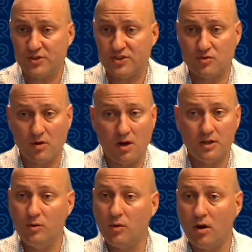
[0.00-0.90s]
strong
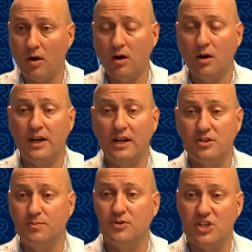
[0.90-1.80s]
you are at
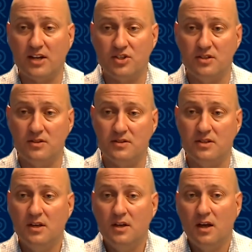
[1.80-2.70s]
your
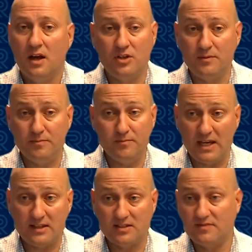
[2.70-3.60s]
projections, could
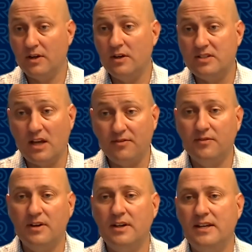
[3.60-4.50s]
make this very tough or
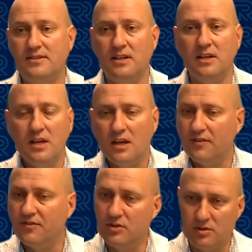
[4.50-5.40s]
very easy.
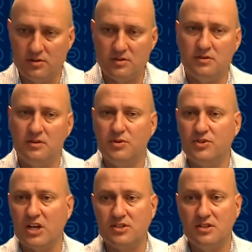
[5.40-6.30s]
If you're new to doing
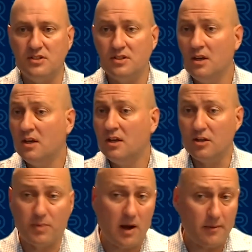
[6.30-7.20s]
projections,
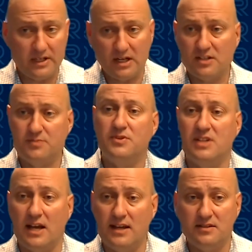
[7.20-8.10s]
you're probably not as
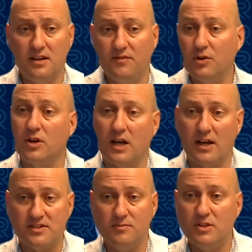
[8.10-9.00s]
precise. If you're
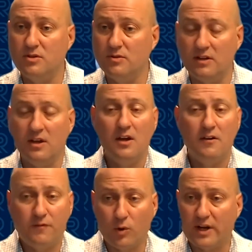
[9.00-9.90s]
accustomed to doing
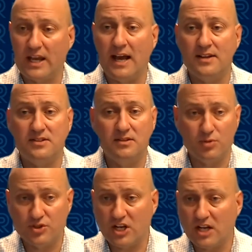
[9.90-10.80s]
forecasts and
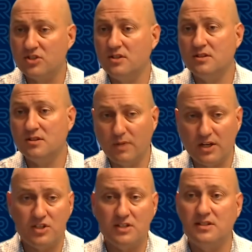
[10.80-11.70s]
projections and
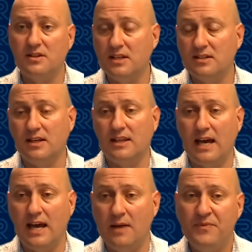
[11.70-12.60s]
budgets and things like
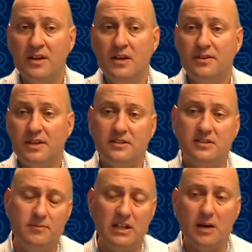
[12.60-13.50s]
that, then it's
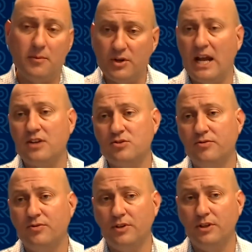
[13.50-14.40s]
going to be a lot more natural
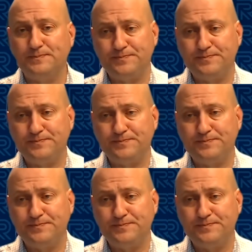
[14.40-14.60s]
for you.